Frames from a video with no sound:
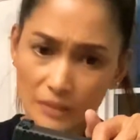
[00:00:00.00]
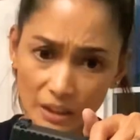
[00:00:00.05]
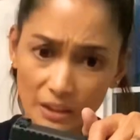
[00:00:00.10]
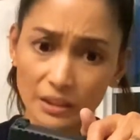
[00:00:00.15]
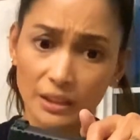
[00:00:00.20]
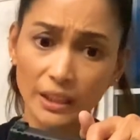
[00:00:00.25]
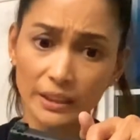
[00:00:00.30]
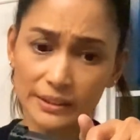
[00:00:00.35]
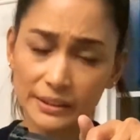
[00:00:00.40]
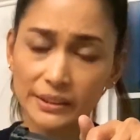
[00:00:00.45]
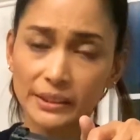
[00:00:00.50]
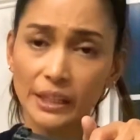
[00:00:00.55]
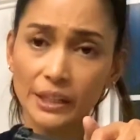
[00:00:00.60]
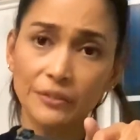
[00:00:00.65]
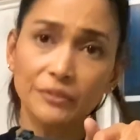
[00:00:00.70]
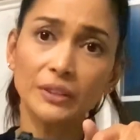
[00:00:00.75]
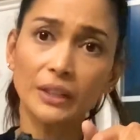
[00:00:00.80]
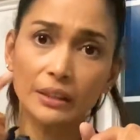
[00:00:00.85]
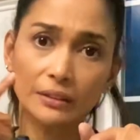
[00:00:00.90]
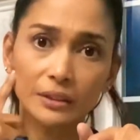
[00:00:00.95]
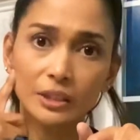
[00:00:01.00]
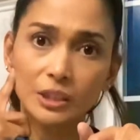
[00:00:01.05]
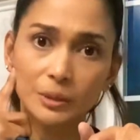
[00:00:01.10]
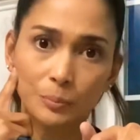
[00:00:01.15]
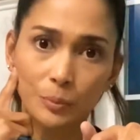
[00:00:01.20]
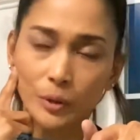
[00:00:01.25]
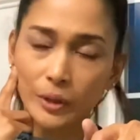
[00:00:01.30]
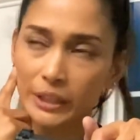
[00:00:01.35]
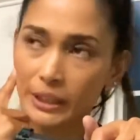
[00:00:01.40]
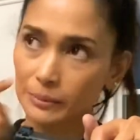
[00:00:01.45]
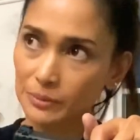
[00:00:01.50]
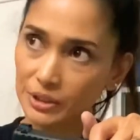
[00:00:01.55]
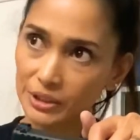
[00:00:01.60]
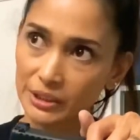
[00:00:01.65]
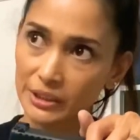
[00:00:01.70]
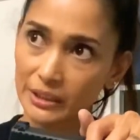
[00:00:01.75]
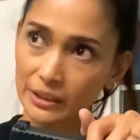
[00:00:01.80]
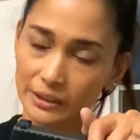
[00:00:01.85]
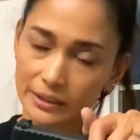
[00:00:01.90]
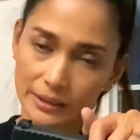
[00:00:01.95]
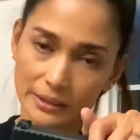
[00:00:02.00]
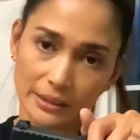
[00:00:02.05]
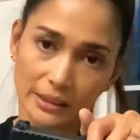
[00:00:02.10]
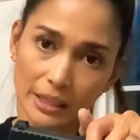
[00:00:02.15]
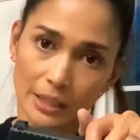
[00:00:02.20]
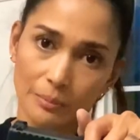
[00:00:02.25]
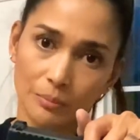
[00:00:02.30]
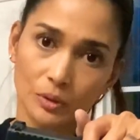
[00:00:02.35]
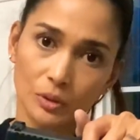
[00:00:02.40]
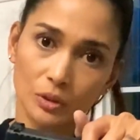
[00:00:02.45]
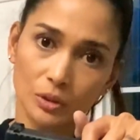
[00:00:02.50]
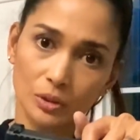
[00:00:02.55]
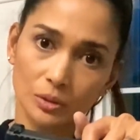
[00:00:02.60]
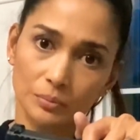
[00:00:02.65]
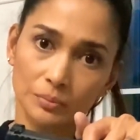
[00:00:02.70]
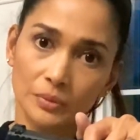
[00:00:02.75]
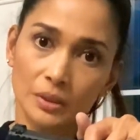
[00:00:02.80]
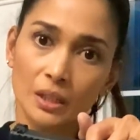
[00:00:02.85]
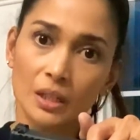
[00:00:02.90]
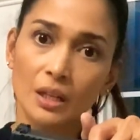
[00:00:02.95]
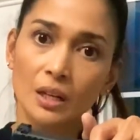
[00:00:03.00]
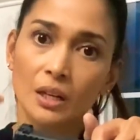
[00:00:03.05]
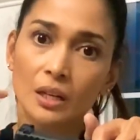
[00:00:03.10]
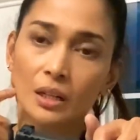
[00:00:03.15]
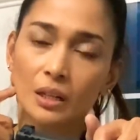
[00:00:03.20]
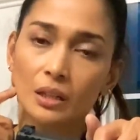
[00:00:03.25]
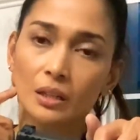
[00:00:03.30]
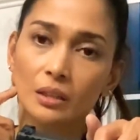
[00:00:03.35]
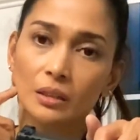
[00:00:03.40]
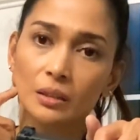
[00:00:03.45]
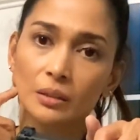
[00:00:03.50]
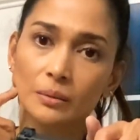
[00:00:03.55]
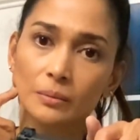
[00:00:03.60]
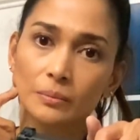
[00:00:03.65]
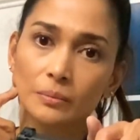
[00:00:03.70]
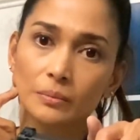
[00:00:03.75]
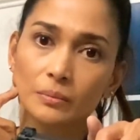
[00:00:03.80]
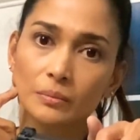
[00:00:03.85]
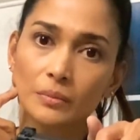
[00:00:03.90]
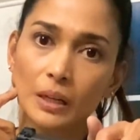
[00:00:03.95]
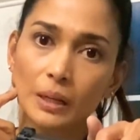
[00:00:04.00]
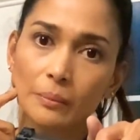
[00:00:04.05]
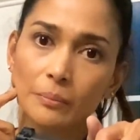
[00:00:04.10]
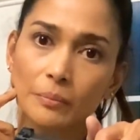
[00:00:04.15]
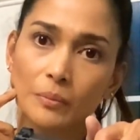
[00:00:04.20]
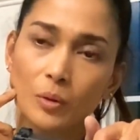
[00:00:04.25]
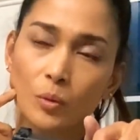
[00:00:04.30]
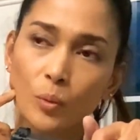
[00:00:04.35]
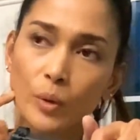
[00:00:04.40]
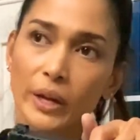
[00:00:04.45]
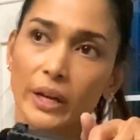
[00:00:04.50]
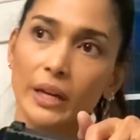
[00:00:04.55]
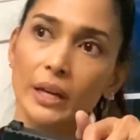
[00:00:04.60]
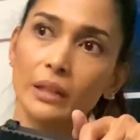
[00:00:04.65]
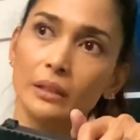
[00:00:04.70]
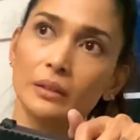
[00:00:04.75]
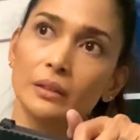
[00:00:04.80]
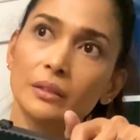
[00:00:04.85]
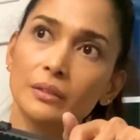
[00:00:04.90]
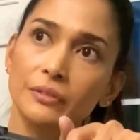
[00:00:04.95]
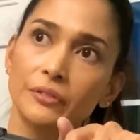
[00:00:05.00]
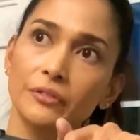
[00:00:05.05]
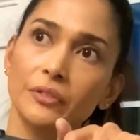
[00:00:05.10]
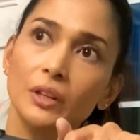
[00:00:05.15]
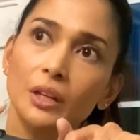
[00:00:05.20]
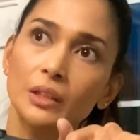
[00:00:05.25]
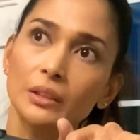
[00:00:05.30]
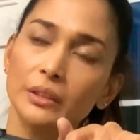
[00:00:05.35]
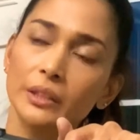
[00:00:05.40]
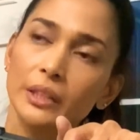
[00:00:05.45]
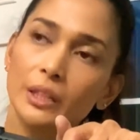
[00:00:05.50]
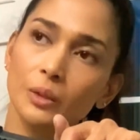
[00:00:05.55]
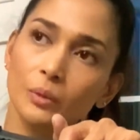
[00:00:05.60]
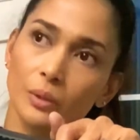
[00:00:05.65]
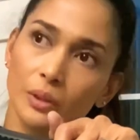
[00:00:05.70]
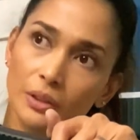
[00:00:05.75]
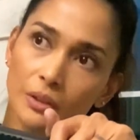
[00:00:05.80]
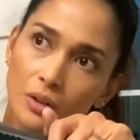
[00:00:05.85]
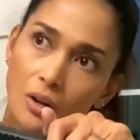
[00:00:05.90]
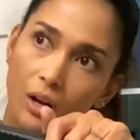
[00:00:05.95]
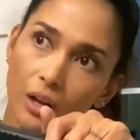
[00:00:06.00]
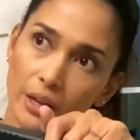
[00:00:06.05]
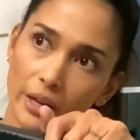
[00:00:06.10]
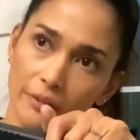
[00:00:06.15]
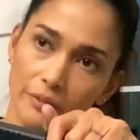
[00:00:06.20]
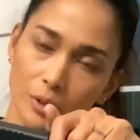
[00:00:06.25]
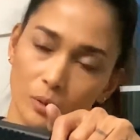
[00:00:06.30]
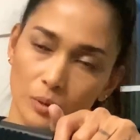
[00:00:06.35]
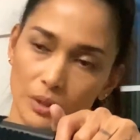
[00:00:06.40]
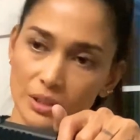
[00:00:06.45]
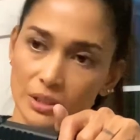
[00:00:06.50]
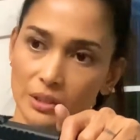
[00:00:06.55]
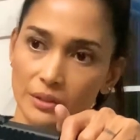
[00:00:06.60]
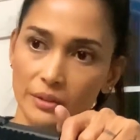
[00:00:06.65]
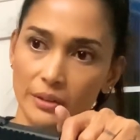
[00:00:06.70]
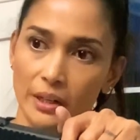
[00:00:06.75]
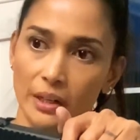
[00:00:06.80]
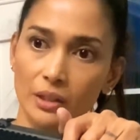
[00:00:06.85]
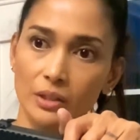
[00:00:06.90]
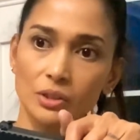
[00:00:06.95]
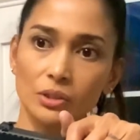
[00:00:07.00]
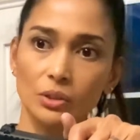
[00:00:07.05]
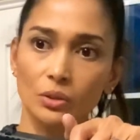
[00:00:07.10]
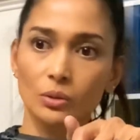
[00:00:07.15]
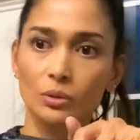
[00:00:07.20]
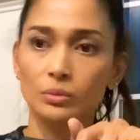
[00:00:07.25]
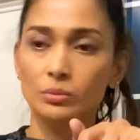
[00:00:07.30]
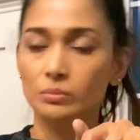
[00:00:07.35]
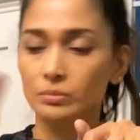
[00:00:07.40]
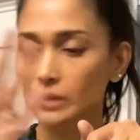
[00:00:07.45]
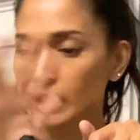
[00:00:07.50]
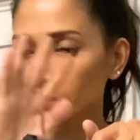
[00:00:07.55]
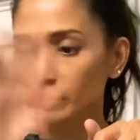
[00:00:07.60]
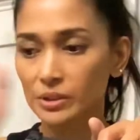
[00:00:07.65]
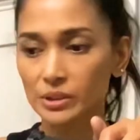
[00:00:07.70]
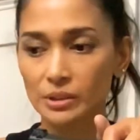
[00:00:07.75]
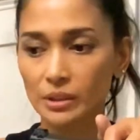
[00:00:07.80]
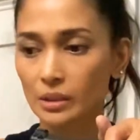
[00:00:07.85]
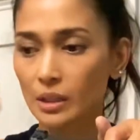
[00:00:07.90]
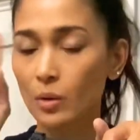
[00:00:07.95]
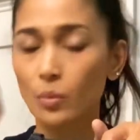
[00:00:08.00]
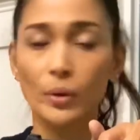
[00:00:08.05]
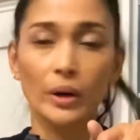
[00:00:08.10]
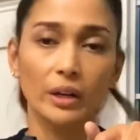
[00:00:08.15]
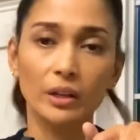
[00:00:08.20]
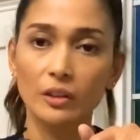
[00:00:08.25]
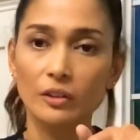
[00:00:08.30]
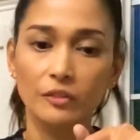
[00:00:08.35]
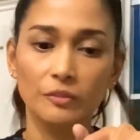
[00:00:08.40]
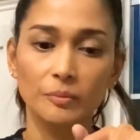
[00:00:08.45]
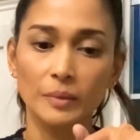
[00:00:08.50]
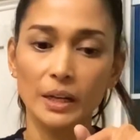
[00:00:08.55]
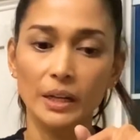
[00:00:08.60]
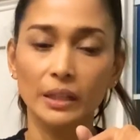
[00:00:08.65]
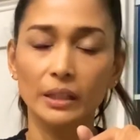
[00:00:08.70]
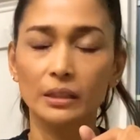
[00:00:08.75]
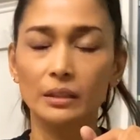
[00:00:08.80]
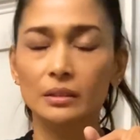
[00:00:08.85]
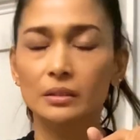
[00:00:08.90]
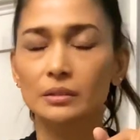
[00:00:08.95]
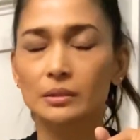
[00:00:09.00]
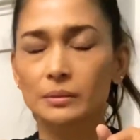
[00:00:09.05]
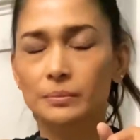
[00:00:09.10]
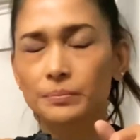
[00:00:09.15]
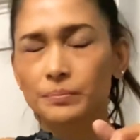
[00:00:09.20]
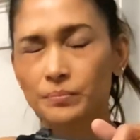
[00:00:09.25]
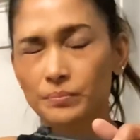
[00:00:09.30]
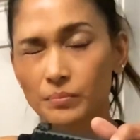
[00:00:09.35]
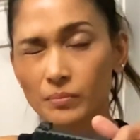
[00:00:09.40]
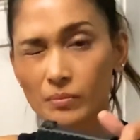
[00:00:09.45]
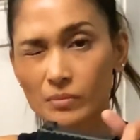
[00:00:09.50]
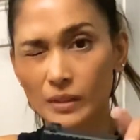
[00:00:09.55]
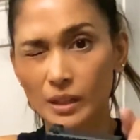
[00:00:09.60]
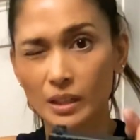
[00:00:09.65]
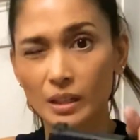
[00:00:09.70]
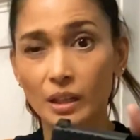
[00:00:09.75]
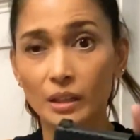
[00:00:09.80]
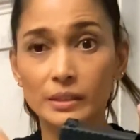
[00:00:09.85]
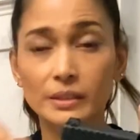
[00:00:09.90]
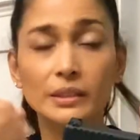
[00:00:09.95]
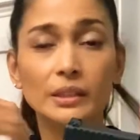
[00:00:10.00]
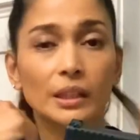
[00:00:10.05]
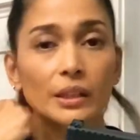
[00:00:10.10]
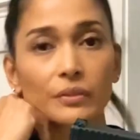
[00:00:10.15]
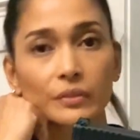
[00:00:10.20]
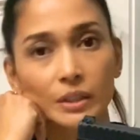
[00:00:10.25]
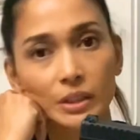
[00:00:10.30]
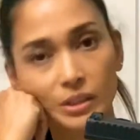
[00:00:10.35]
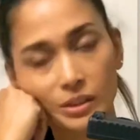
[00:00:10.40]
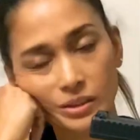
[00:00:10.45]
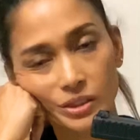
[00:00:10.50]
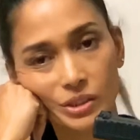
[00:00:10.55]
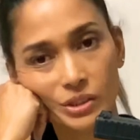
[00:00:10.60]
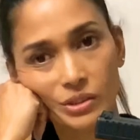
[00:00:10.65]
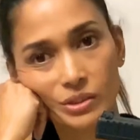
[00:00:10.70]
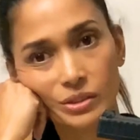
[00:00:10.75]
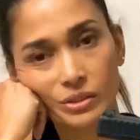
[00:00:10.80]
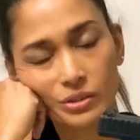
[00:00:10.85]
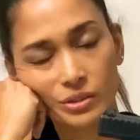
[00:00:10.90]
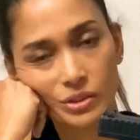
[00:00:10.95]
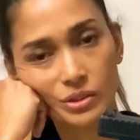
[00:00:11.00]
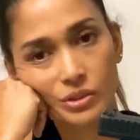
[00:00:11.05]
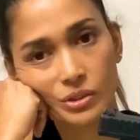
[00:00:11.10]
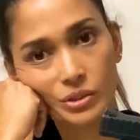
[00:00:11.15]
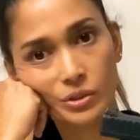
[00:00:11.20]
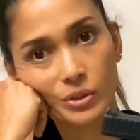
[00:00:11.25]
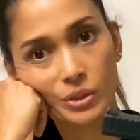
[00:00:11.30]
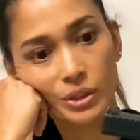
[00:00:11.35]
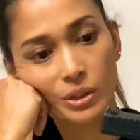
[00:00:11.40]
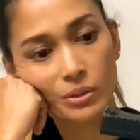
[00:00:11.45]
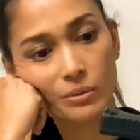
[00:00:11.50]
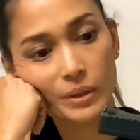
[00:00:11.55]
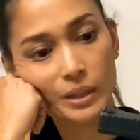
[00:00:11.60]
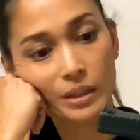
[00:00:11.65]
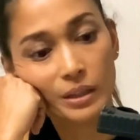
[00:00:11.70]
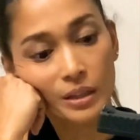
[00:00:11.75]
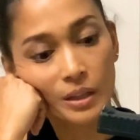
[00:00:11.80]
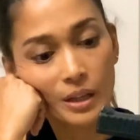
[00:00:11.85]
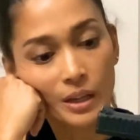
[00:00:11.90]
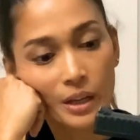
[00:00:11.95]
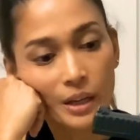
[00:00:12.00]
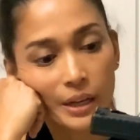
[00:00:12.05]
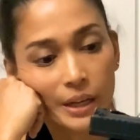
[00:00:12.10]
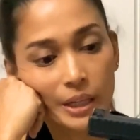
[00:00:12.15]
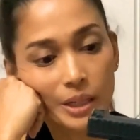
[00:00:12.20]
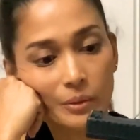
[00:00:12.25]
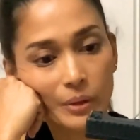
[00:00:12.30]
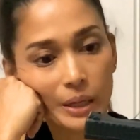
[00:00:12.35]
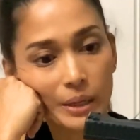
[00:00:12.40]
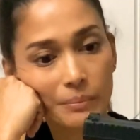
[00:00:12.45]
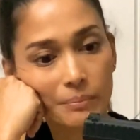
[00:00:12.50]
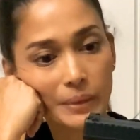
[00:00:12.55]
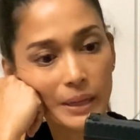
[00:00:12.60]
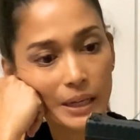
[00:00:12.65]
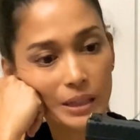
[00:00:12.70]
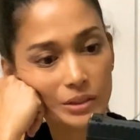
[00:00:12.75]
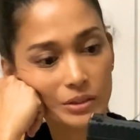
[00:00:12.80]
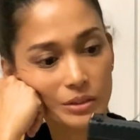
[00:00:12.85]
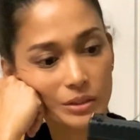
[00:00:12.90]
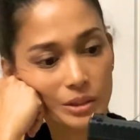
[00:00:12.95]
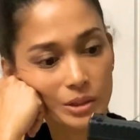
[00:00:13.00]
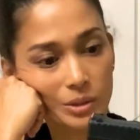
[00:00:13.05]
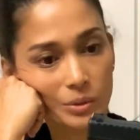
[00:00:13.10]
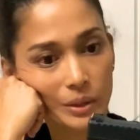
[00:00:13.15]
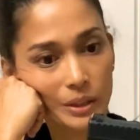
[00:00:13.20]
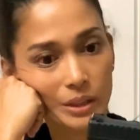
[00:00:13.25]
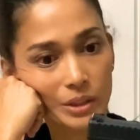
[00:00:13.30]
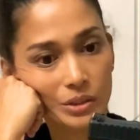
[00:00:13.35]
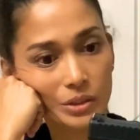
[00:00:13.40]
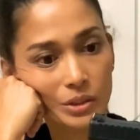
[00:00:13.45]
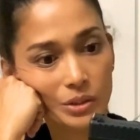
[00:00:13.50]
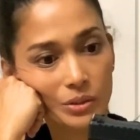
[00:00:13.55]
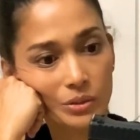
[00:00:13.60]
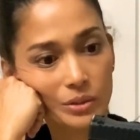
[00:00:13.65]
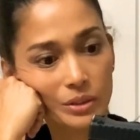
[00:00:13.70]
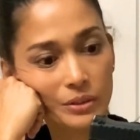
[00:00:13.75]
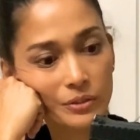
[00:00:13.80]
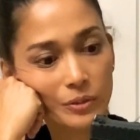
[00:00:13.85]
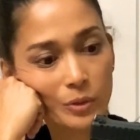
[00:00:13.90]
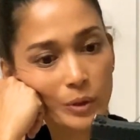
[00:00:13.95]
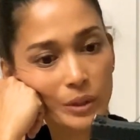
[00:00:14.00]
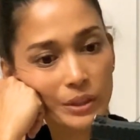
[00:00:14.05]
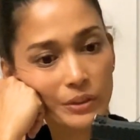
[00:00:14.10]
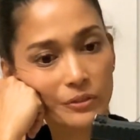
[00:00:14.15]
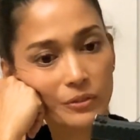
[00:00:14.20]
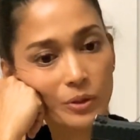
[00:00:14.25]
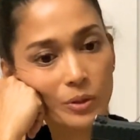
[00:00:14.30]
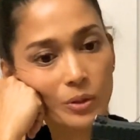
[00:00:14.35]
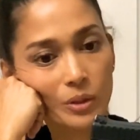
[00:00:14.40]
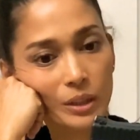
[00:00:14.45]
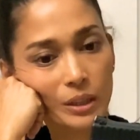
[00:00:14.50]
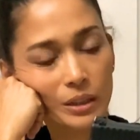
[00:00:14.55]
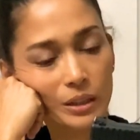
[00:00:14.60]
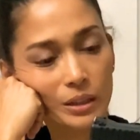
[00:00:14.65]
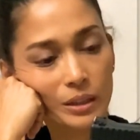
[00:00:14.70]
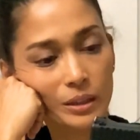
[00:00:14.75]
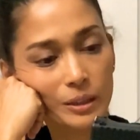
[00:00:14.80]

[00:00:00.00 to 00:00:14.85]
gun safety at this point. I'm still in the same room. I'm way at the front here where everyone's in there, so I'm still aware of my gun safety, just just so you're aware. Anyway, back to the 22, the 44.